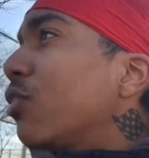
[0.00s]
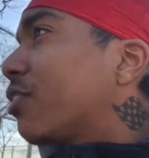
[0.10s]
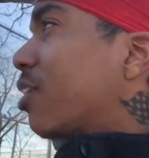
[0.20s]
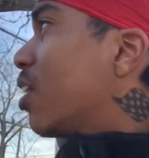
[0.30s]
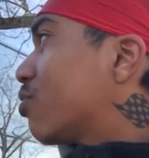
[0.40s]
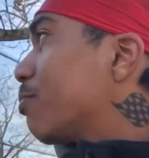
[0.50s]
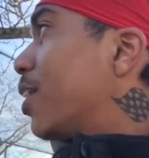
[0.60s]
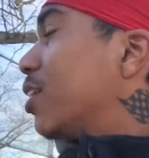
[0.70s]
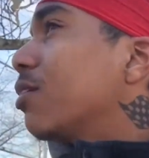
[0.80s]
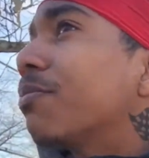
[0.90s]
touch, my
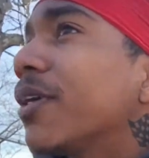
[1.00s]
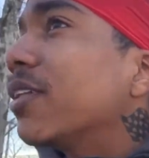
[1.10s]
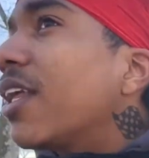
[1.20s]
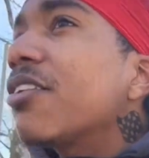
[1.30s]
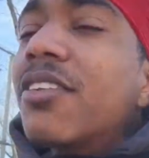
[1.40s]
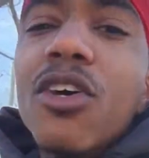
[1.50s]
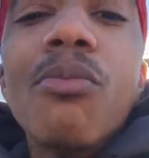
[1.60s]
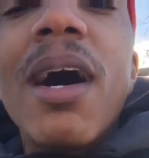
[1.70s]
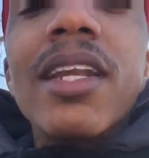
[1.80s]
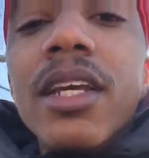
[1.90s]
nigga, but that's still
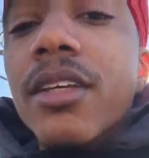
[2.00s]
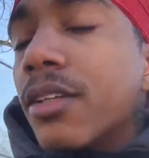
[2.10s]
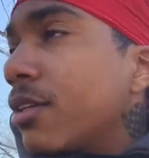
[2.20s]
my nigga.